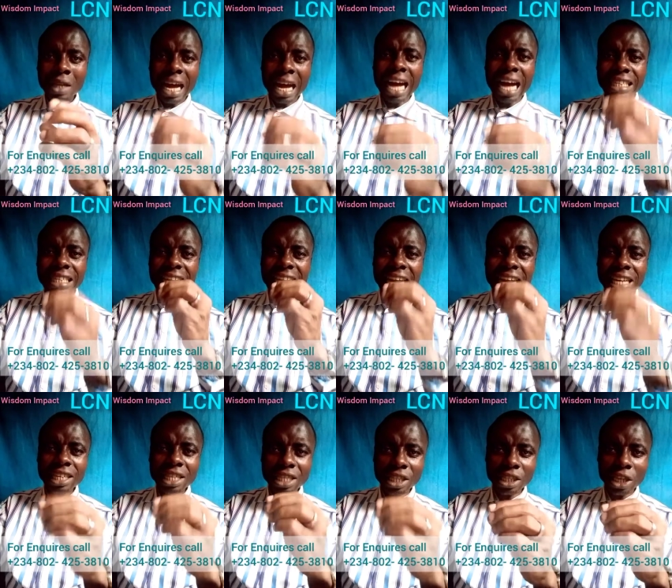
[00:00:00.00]
at
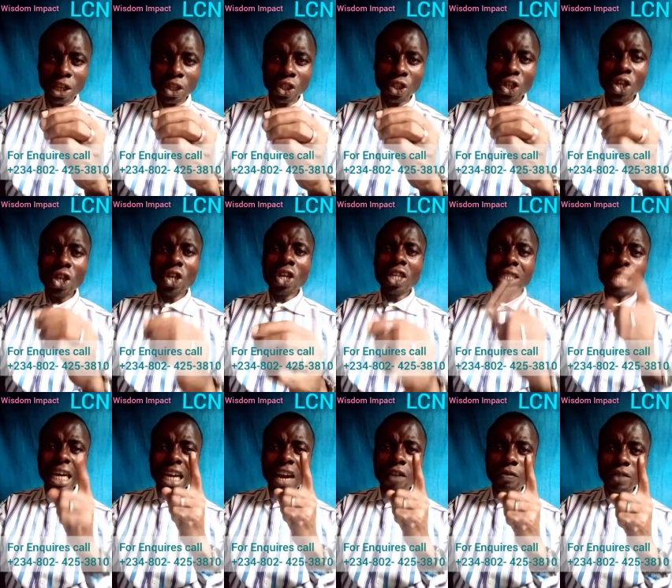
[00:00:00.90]
early stage,
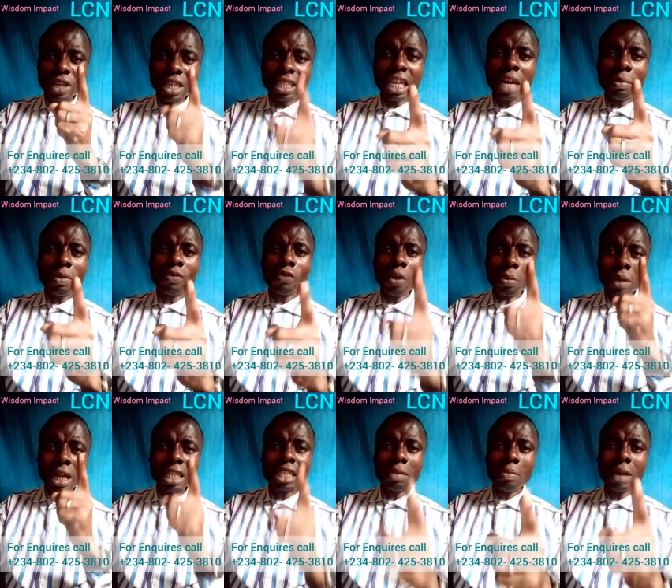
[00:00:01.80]
that have hindered you from
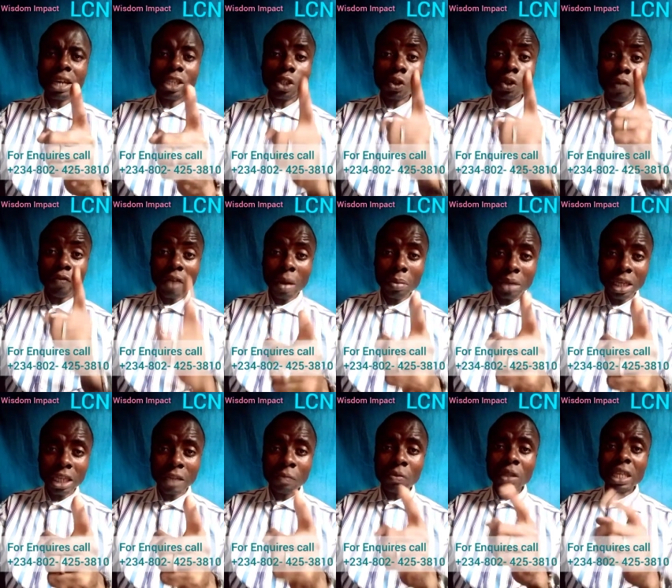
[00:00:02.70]
getting married in your family,
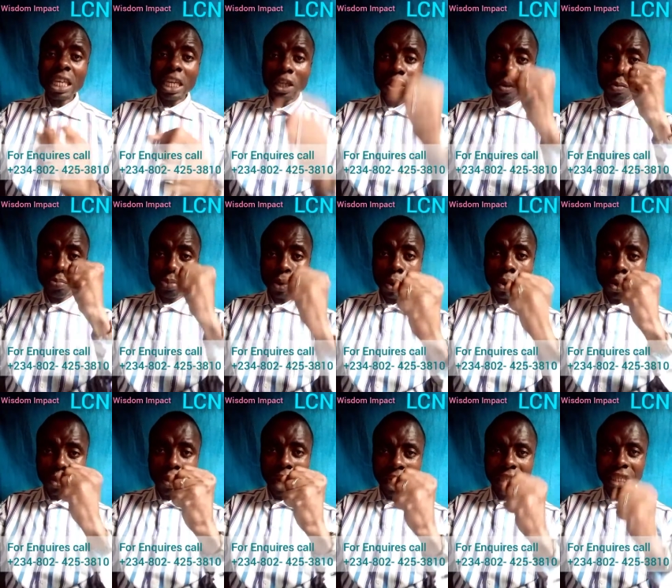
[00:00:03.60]
is broken
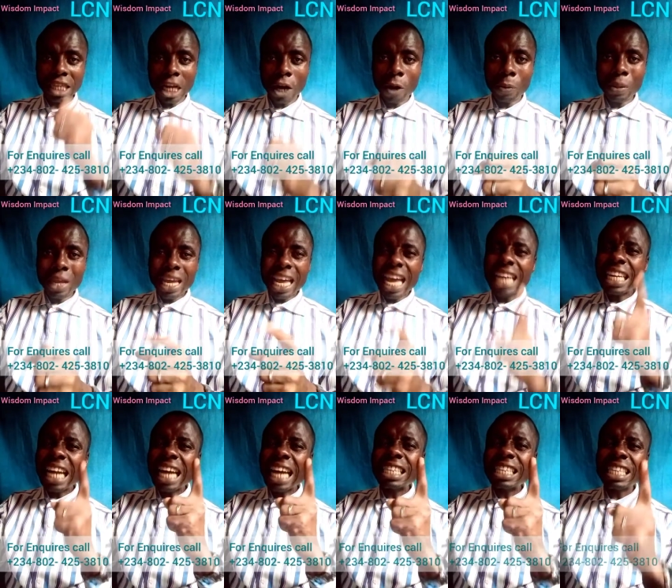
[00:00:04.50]
right now.
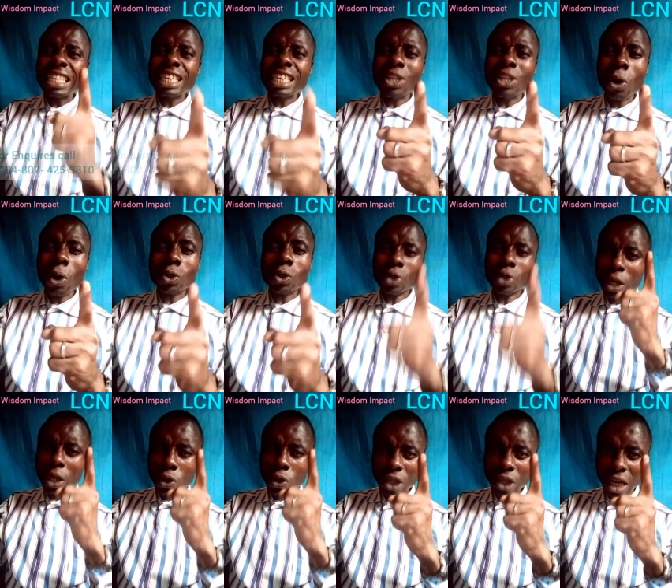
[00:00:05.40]
And I decree also that
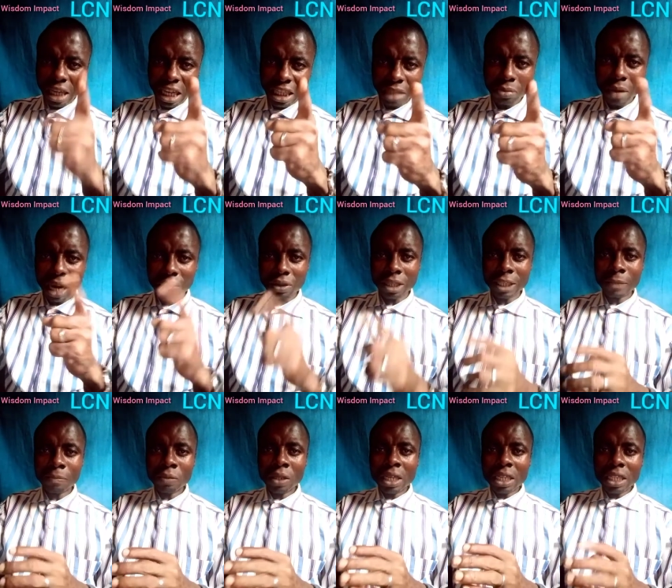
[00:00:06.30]
you shall get married.
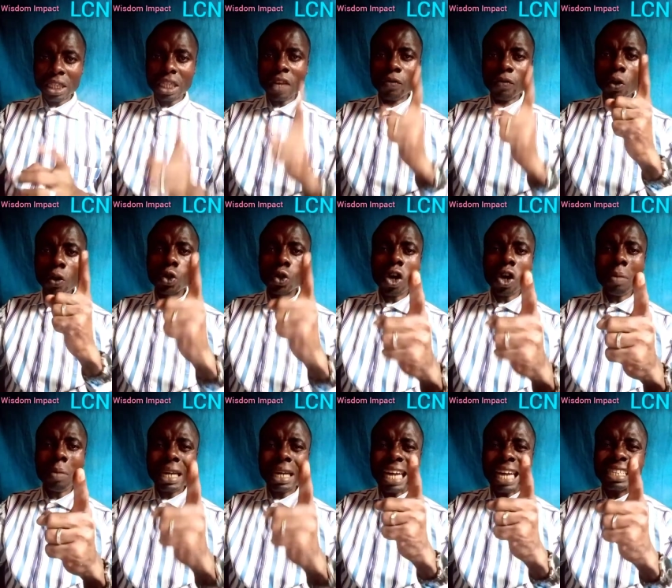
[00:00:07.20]
Therefore, young
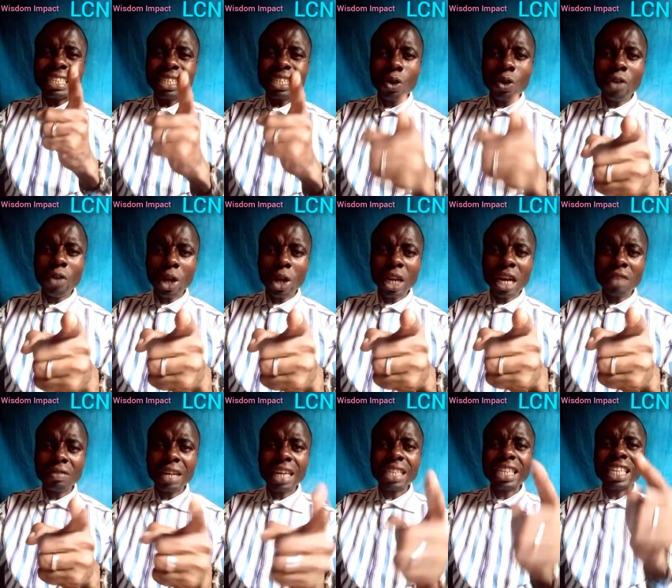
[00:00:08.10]
man, I declare over your life
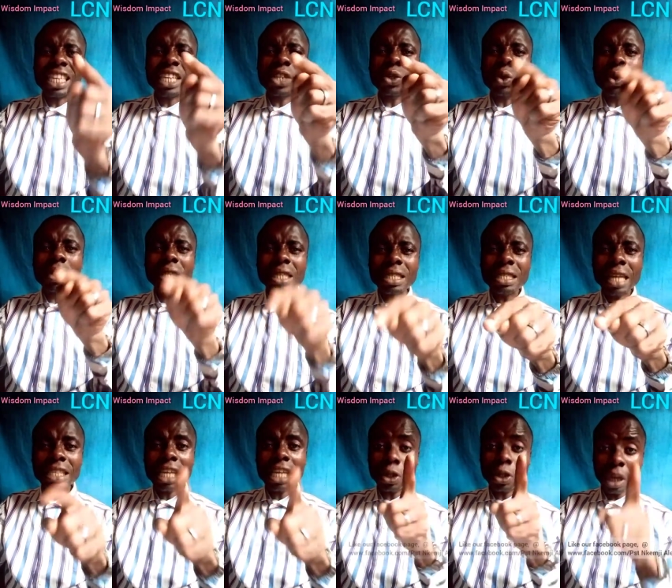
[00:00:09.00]
that in no
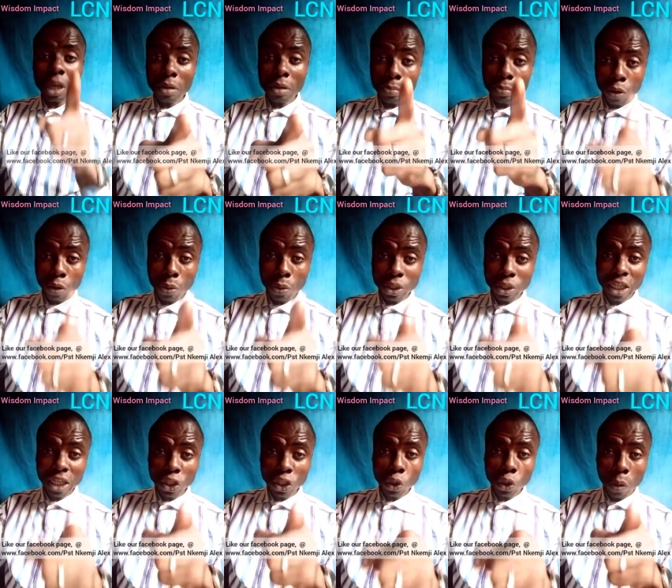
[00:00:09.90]
distant time you shall be
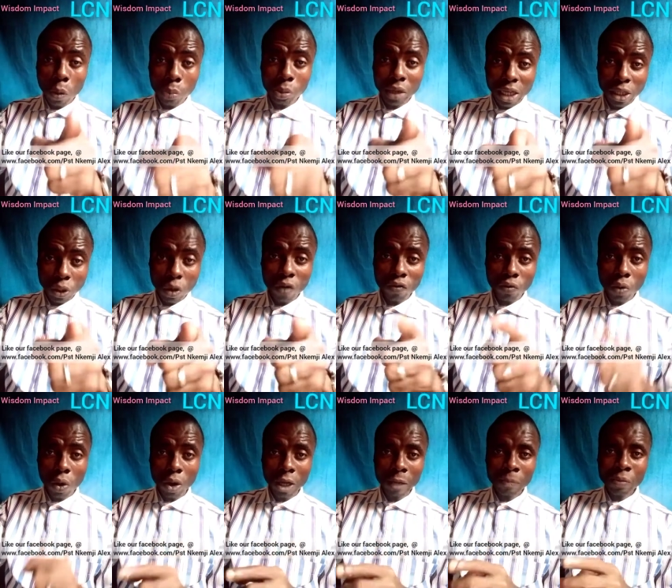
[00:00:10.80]
promoted in your place of
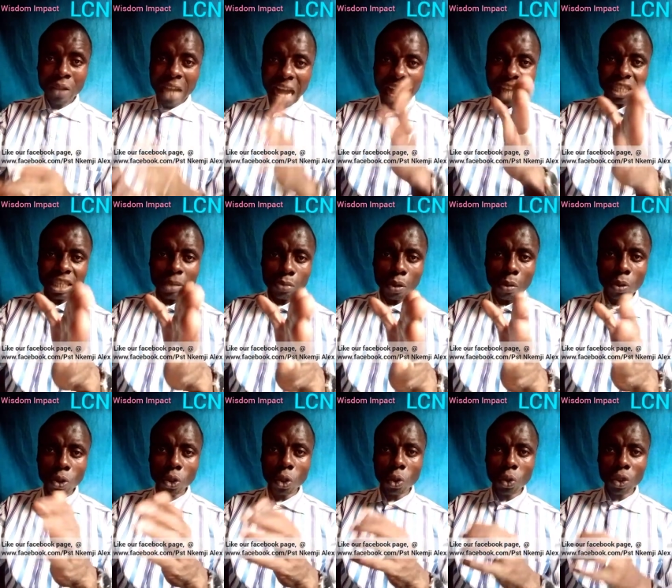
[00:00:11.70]
work. I see
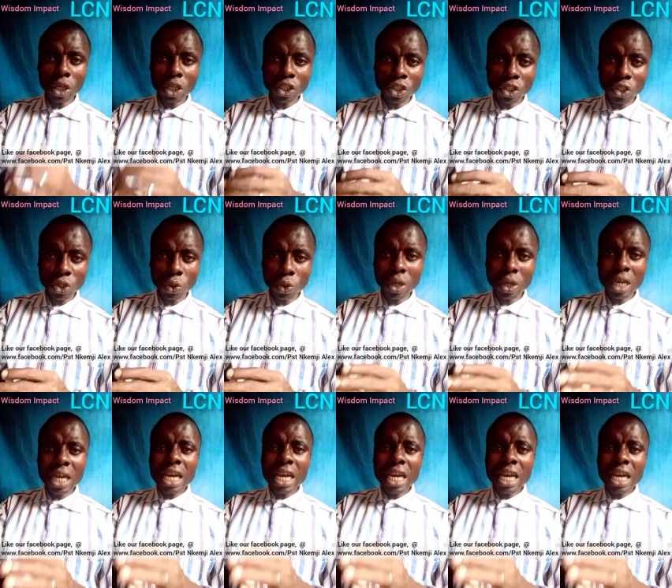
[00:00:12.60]
promotion locating you.